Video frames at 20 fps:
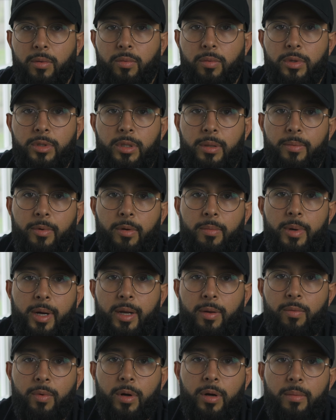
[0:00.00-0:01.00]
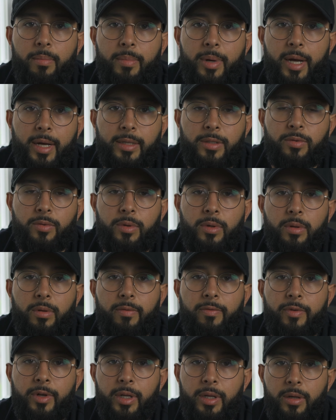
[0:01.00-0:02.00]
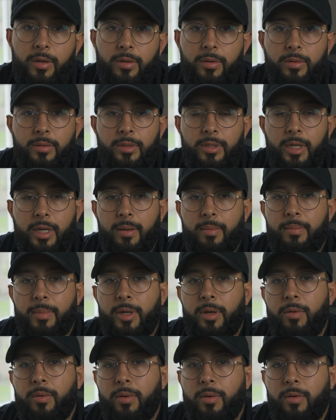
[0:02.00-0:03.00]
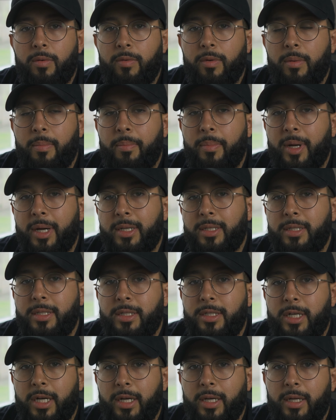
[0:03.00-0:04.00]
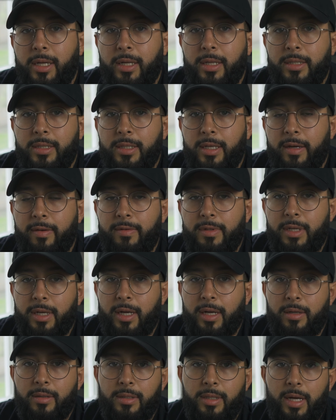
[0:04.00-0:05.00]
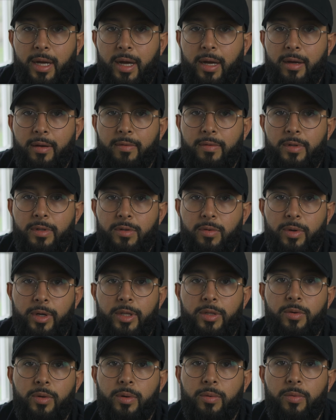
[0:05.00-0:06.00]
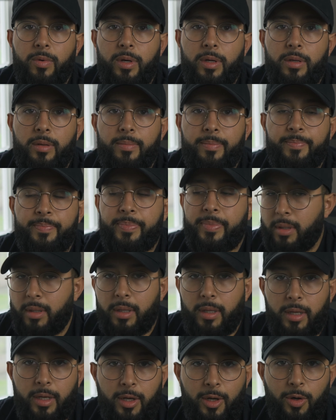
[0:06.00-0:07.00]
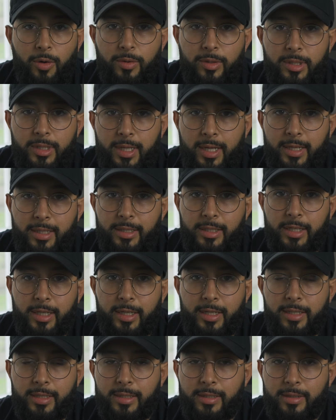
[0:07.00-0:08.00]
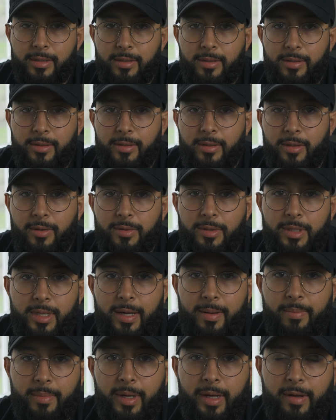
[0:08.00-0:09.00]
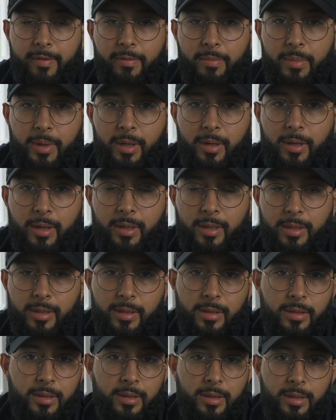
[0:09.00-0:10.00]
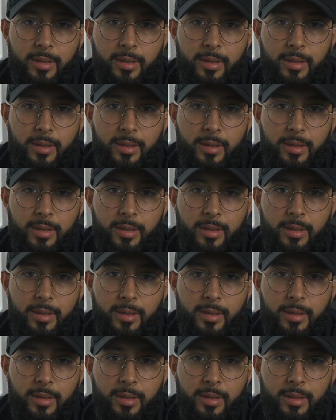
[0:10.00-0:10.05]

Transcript: What's up everybody, welcome back to another video. Today I'm going to be going over the best checking and savings account to have in 2021. And no, it's not Chase, no it's not Bank of America.